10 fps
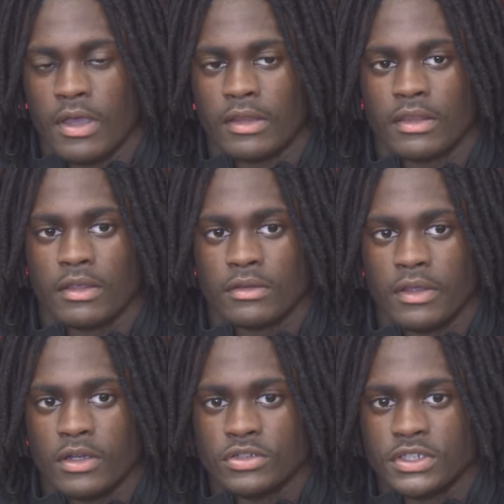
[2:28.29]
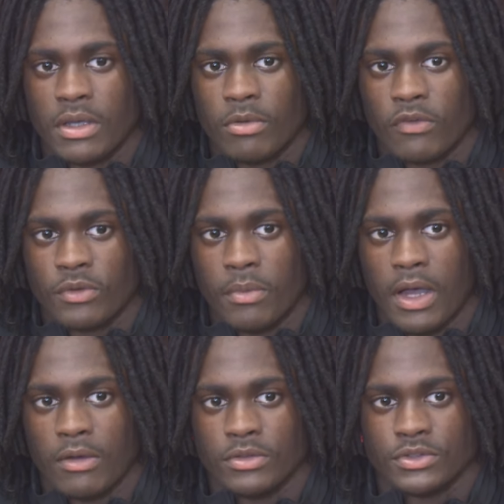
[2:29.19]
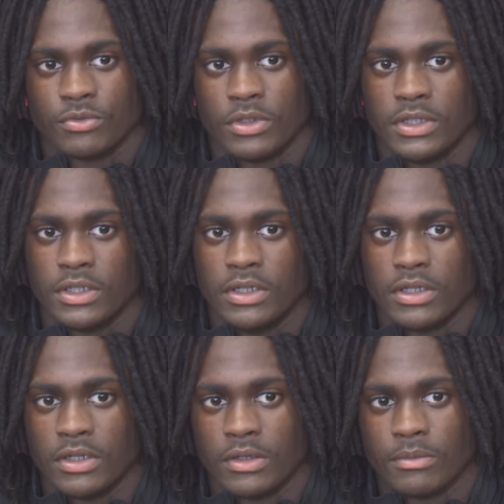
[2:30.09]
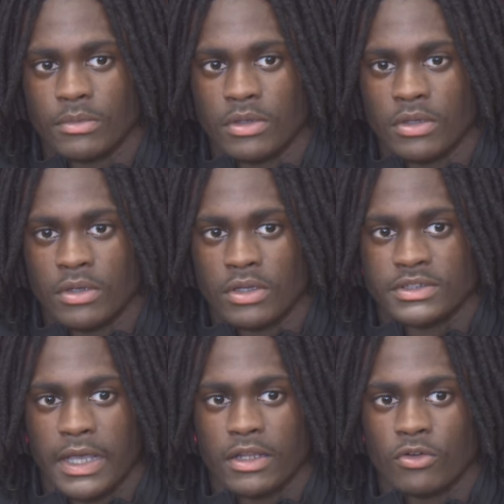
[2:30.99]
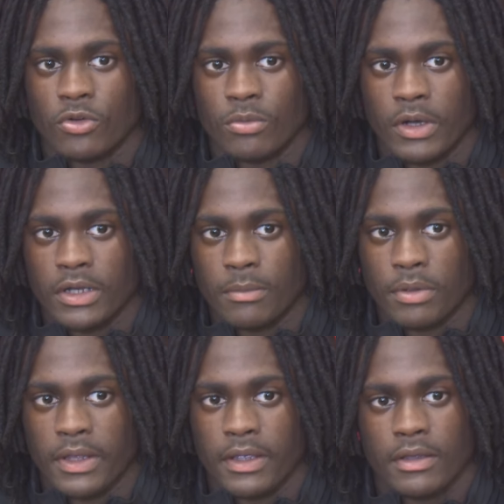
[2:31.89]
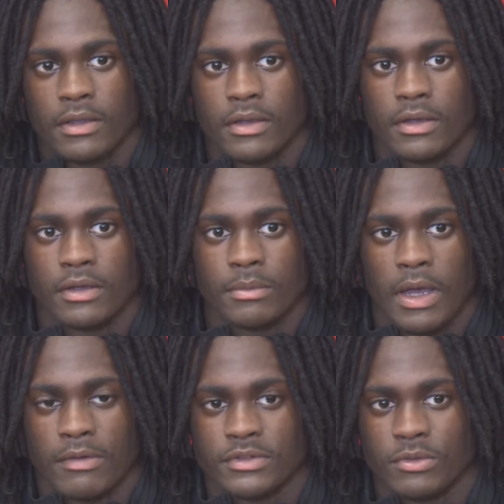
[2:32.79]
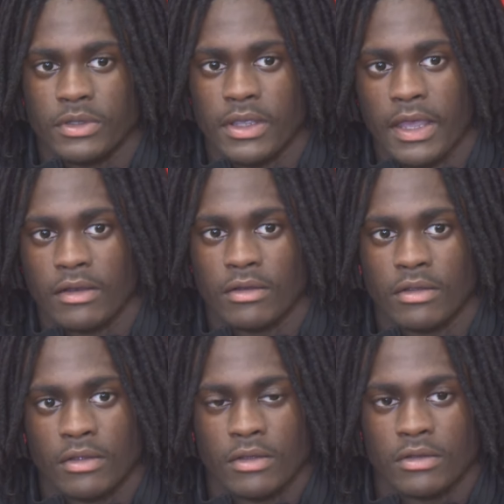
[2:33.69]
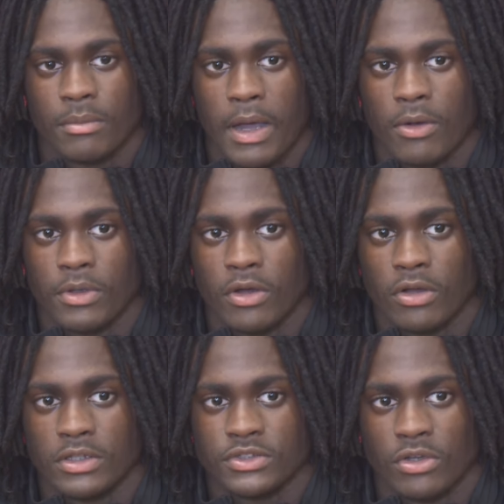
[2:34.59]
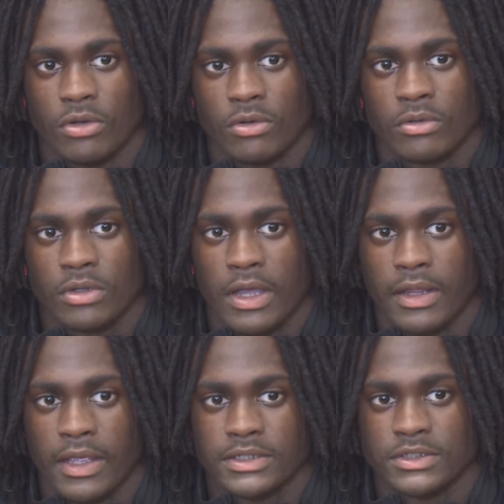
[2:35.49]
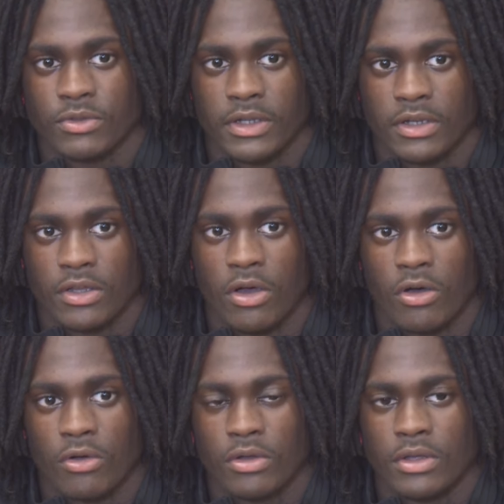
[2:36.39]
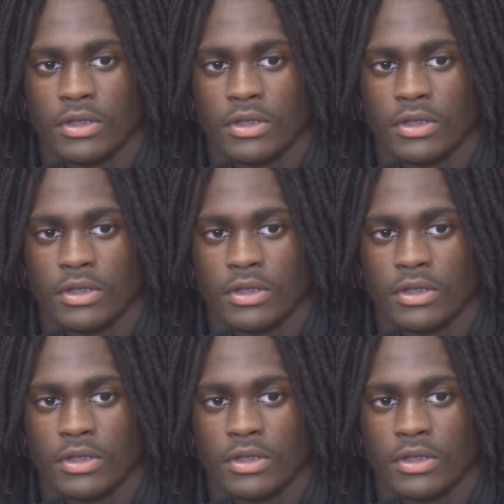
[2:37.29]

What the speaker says: Yeah, I think the energy coming off the bye was really good. Excited group, ready to play. Obviously, we had the bye week early, so kind of anxious, ready to go.